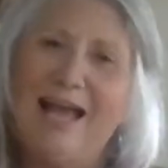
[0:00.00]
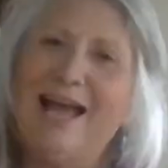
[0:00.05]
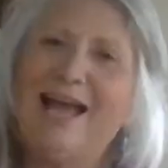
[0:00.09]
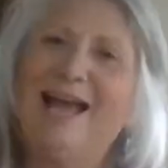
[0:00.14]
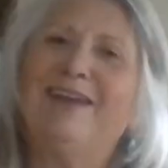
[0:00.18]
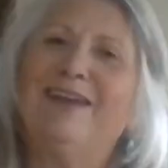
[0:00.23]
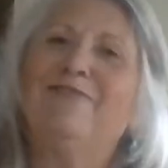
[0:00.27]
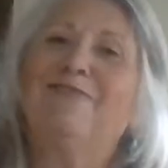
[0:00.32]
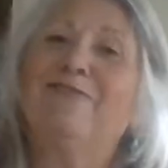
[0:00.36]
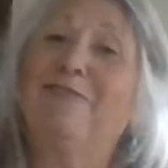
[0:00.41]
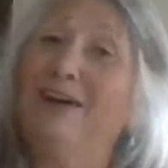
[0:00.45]

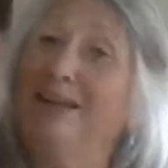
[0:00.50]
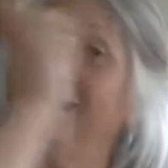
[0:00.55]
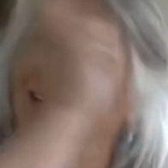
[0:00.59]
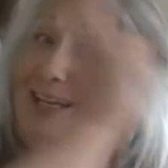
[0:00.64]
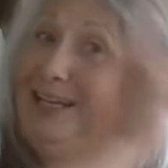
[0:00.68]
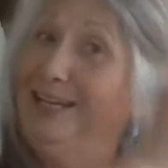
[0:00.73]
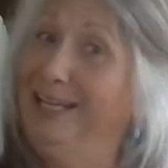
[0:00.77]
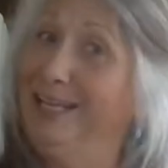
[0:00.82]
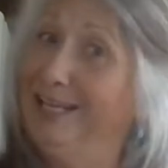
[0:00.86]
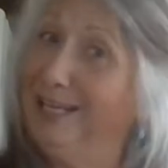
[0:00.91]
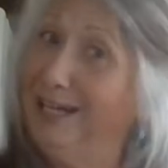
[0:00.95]
And
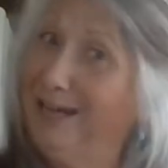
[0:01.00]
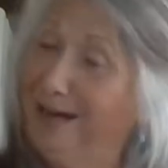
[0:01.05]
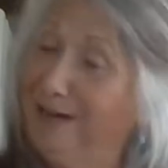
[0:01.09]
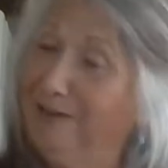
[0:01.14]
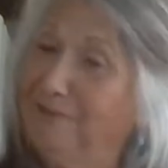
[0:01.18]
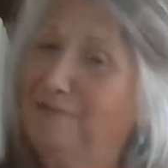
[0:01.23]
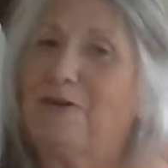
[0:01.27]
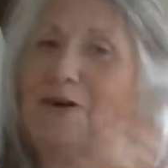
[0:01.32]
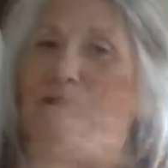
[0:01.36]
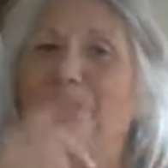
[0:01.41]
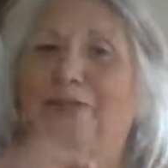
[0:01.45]
funnily
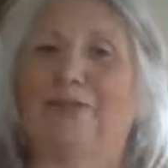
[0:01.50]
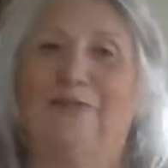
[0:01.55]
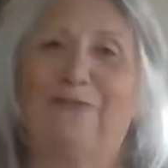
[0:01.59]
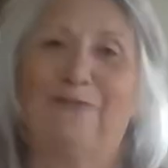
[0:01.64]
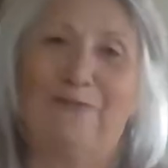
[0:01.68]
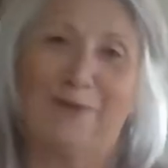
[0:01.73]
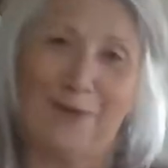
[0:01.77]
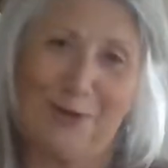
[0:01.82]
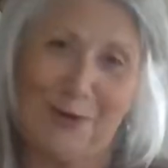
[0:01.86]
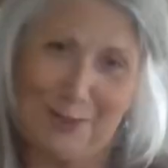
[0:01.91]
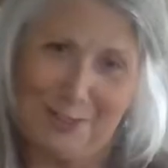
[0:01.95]
enough, on the
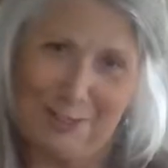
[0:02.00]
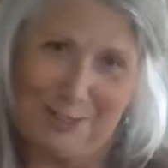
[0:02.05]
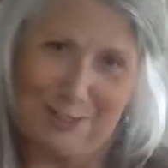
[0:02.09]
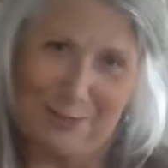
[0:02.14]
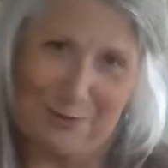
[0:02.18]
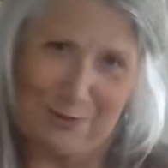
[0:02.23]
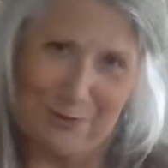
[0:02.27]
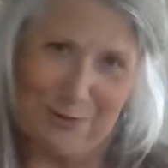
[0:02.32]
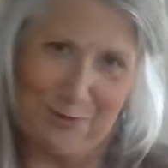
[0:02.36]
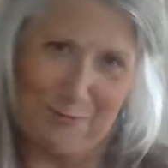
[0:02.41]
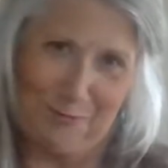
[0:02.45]

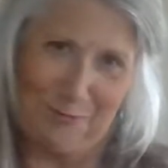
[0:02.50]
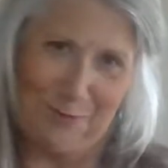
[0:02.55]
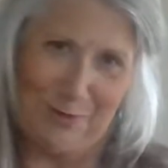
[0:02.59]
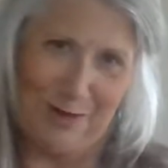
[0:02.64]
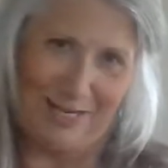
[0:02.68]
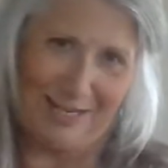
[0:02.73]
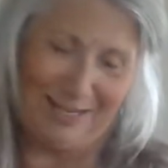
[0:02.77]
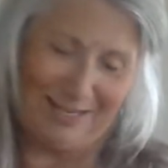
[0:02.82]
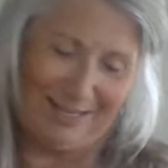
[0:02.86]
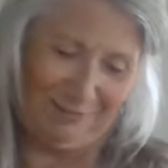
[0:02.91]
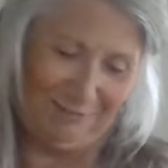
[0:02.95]
first group
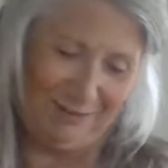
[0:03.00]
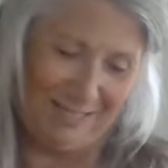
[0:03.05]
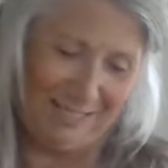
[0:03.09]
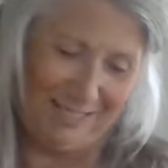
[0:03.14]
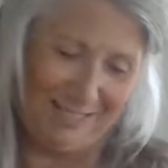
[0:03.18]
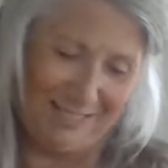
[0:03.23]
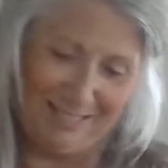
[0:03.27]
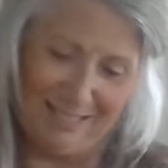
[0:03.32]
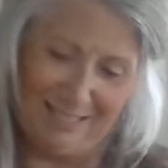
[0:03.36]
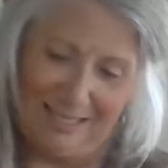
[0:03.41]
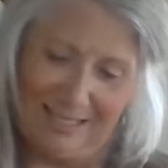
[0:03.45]
when we
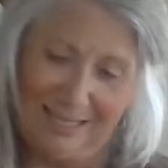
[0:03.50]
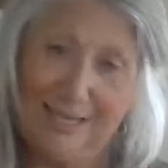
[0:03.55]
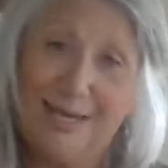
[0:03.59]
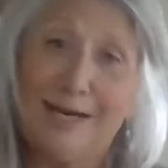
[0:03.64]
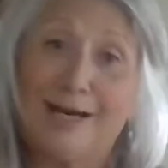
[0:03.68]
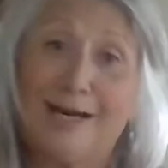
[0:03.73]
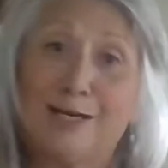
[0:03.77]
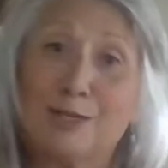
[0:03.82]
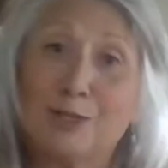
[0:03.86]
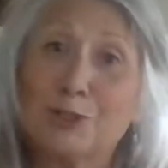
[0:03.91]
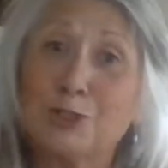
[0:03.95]
did it,
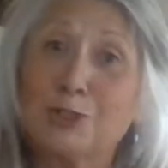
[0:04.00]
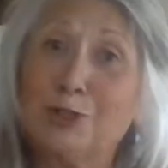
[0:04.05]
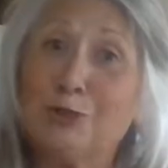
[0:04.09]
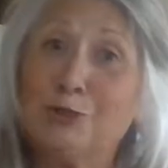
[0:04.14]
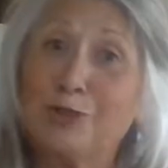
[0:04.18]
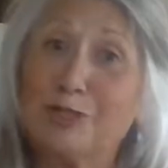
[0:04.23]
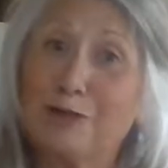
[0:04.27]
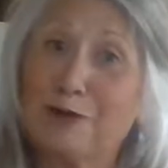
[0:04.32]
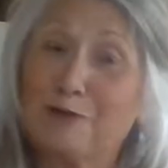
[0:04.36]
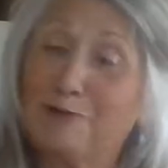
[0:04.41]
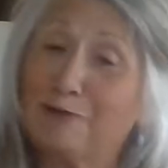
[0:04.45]
2
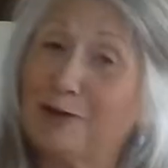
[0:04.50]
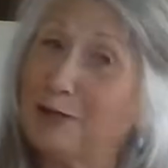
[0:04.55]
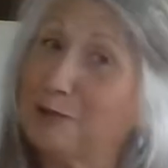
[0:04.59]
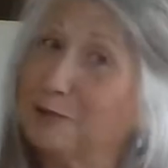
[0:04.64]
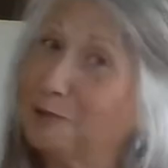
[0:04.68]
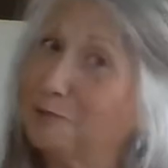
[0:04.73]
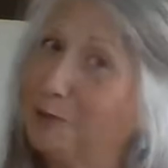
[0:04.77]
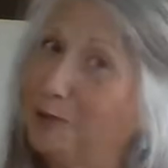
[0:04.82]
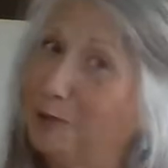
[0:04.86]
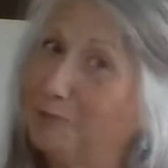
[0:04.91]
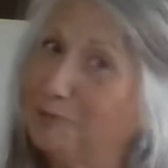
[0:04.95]

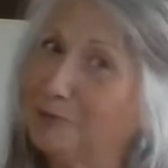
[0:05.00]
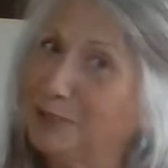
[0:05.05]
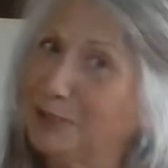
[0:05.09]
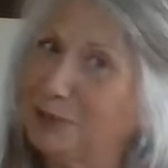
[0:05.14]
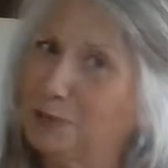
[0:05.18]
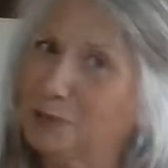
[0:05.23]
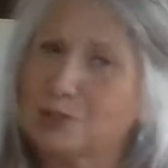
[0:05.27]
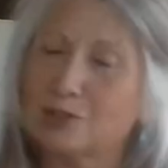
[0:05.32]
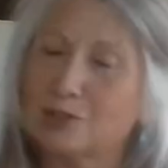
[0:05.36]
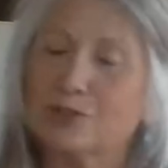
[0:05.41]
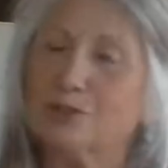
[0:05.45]
clarifiers popped
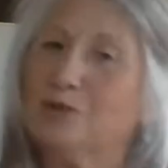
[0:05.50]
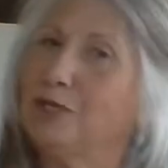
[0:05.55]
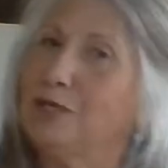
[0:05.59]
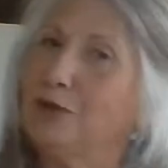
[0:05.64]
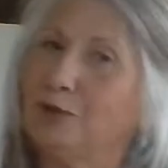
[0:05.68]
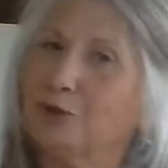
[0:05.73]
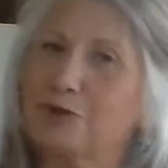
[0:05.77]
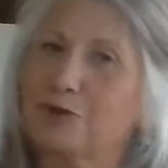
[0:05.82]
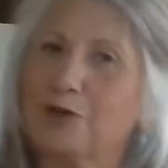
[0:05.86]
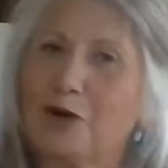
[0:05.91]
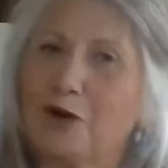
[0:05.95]
out. So the
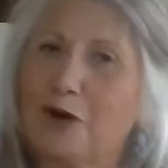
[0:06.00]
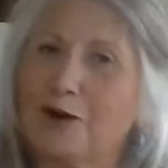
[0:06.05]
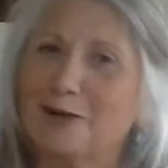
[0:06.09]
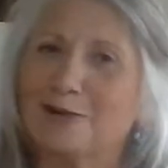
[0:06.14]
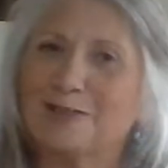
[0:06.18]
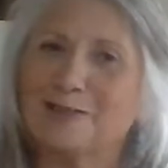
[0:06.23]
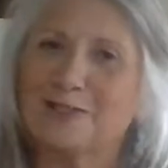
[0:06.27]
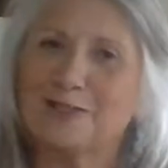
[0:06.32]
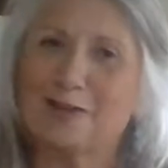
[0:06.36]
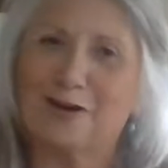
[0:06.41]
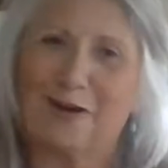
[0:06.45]
old
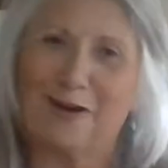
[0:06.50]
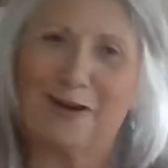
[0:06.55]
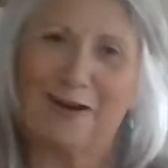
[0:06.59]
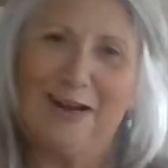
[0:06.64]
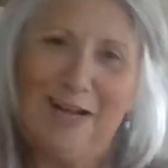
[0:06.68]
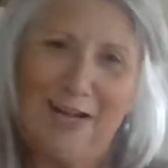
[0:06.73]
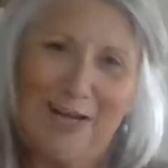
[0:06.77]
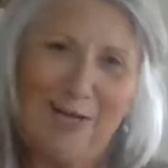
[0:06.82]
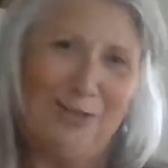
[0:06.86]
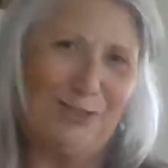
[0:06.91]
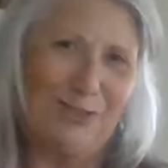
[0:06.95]
cards are
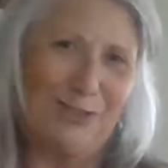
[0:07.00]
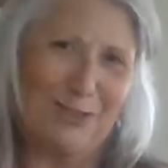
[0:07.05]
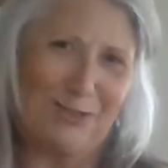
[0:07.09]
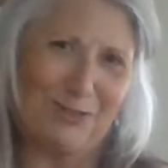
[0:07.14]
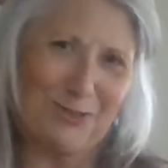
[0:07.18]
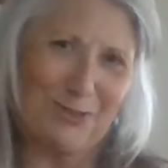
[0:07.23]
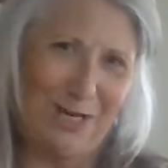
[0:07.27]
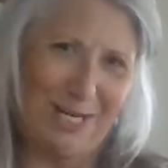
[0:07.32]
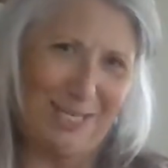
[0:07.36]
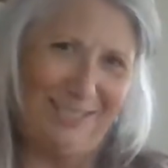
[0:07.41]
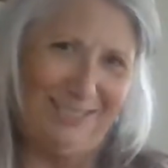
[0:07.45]

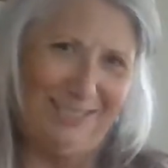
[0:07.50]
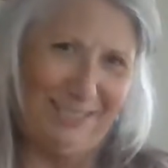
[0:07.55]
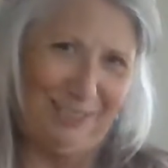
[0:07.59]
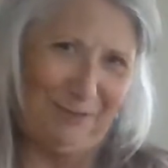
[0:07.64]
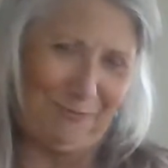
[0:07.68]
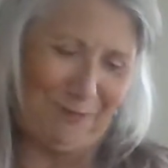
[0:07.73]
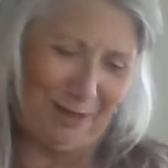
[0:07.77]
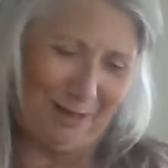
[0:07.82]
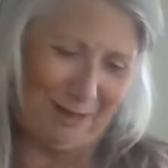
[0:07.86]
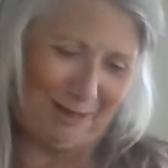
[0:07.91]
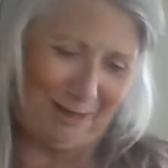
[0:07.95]

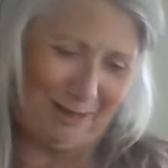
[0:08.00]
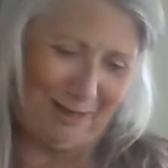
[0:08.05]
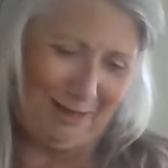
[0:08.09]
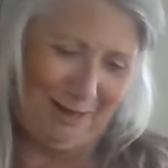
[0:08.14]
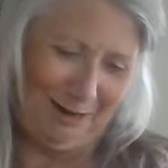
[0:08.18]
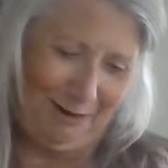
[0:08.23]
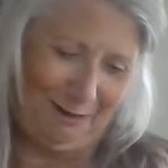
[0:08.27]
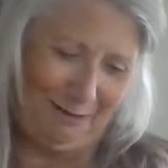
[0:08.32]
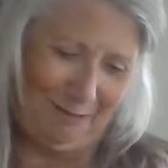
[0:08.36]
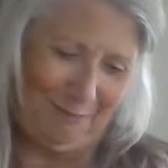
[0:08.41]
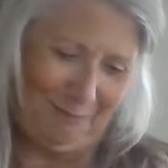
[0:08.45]
struggling with
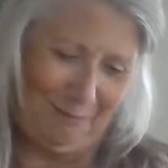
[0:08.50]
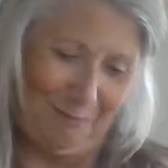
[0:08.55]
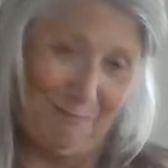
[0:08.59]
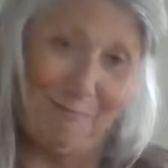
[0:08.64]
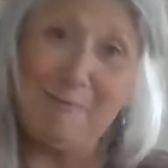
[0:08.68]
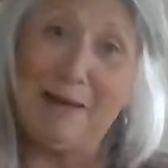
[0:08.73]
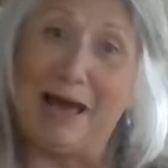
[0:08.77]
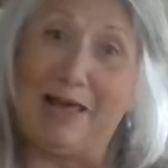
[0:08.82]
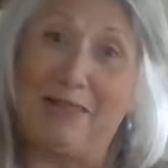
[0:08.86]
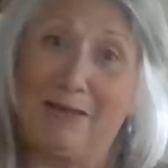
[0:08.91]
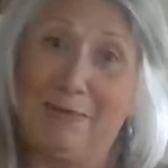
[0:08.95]
their
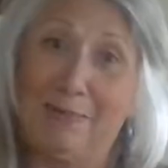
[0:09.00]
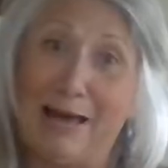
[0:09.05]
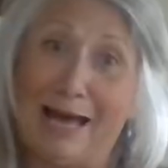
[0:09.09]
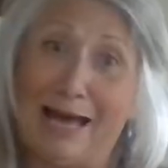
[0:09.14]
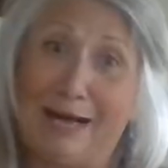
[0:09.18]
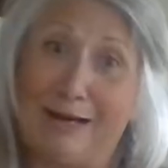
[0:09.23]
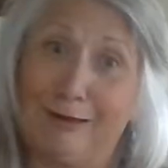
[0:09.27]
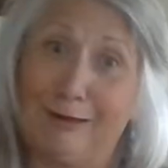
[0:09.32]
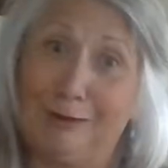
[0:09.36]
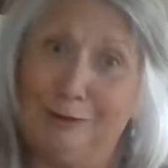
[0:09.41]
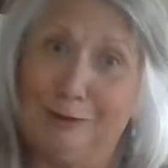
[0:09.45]

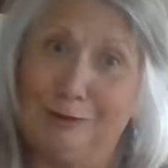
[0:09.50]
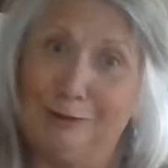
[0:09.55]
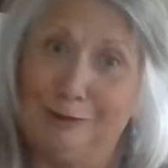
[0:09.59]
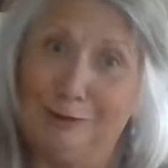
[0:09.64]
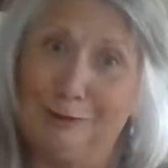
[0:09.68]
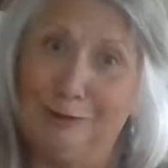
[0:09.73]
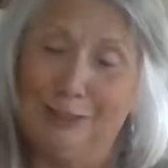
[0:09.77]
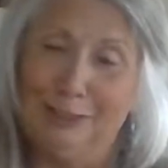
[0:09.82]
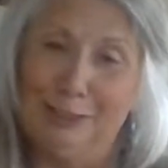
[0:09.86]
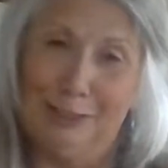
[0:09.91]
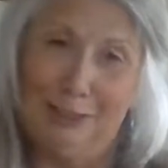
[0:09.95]

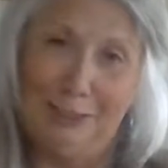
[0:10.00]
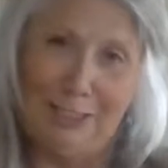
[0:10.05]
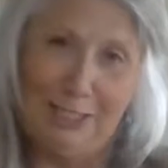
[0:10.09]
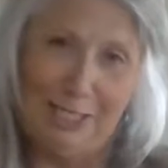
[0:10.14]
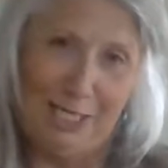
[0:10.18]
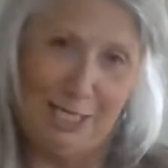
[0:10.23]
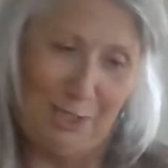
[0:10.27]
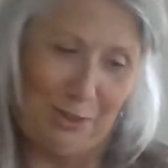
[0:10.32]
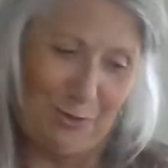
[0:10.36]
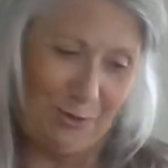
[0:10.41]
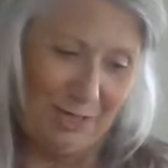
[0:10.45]
mathematical
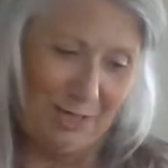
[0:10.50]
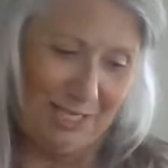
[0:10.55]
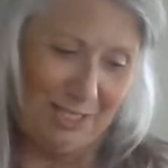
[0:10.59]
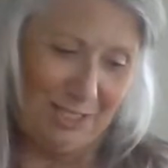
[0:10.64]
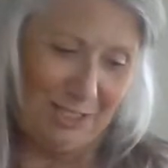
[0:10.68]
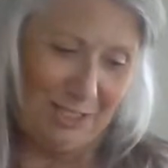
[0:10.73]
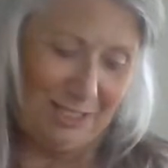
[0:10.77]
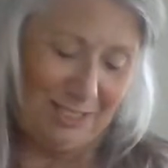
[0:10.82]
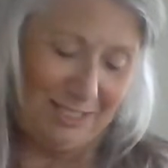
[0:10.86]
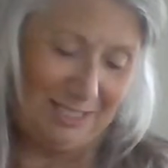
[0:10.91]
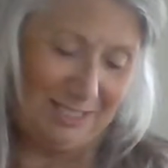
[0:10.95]

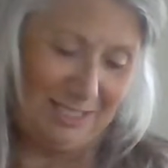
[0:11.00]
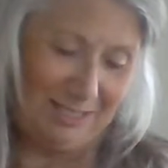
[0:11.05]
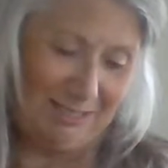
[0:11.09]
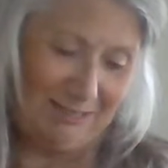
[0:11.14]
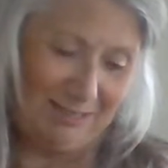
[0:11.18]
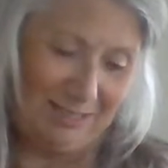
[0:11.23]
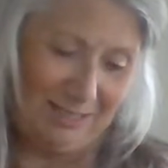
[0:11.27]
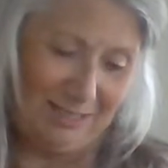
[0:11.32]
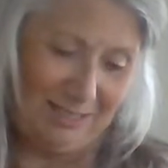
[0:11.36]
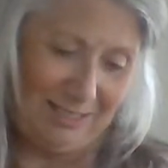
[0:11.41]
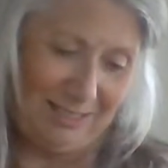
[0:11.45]
equations
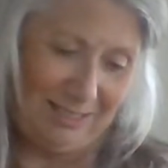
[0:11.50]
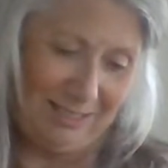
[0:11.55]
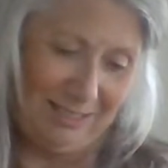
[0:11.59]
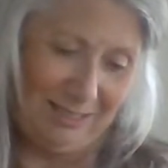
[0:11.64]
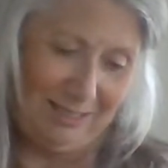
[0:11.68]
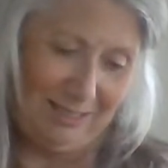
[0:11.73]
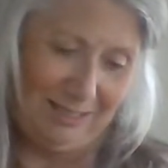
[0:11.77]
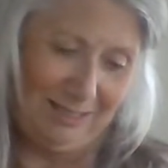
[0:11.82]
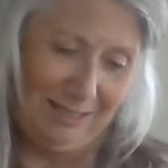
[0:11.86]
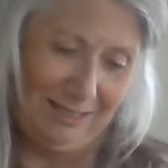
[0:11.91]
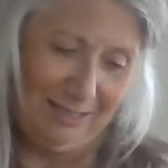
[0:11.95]
here today.